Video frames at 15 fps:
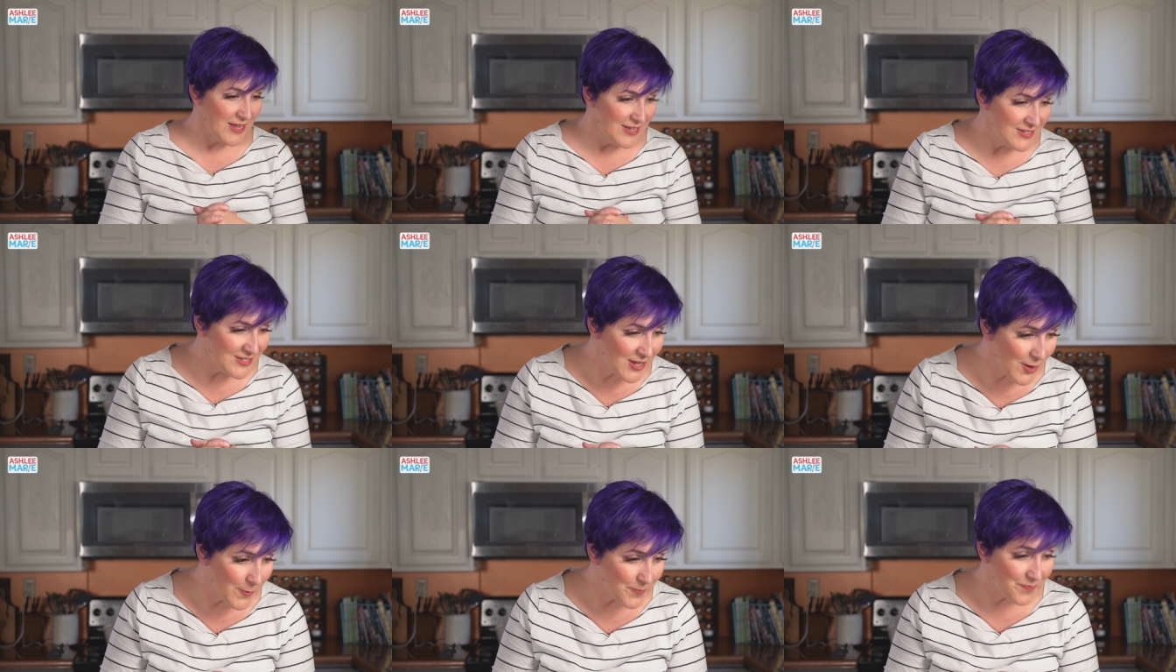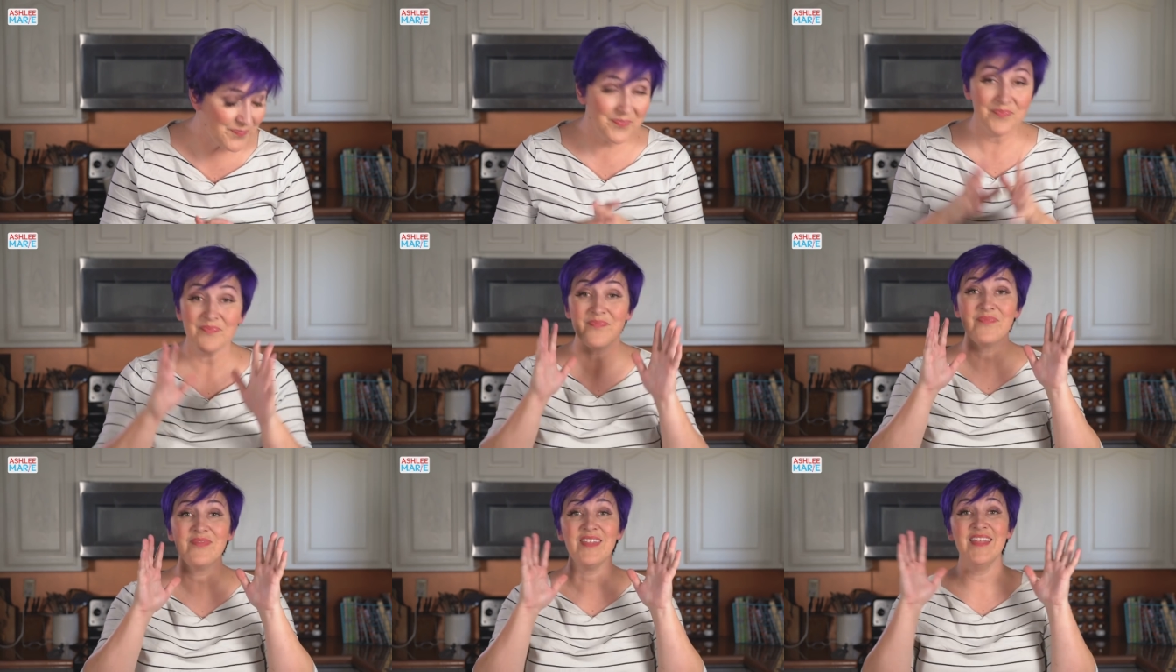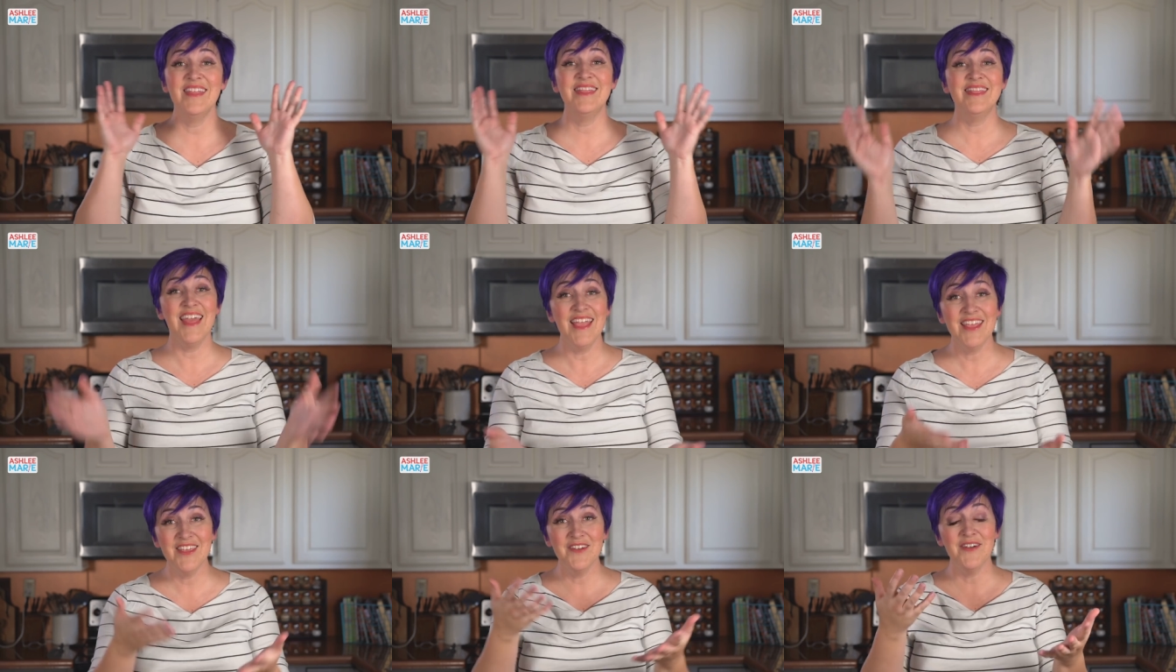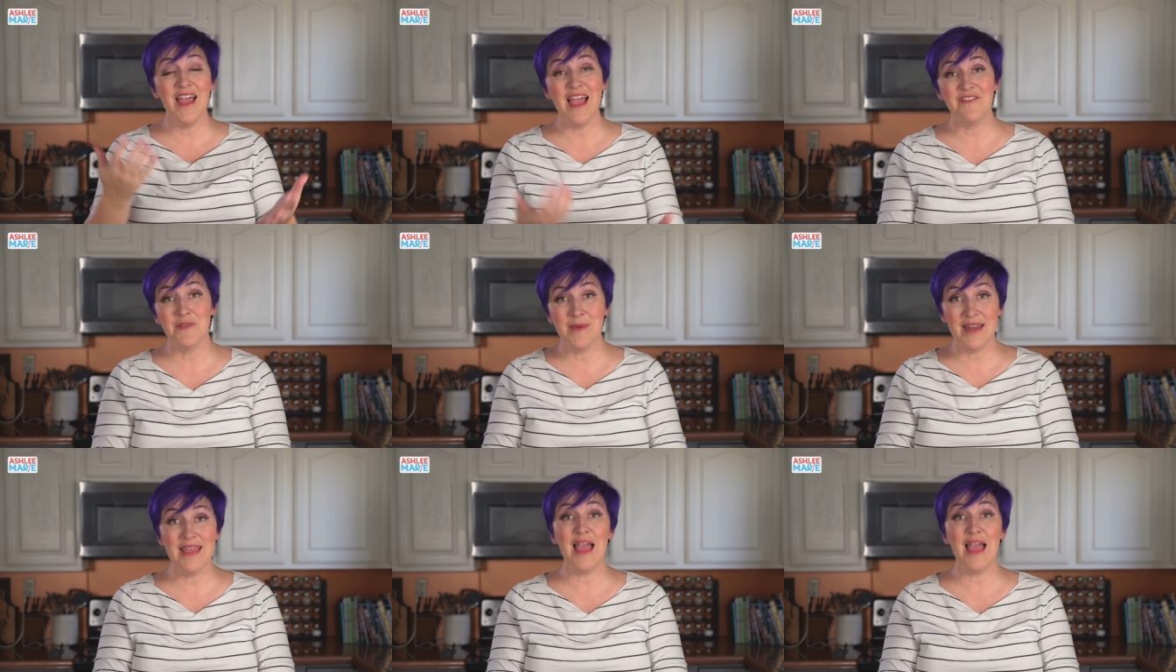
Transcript: So thank you, everybody.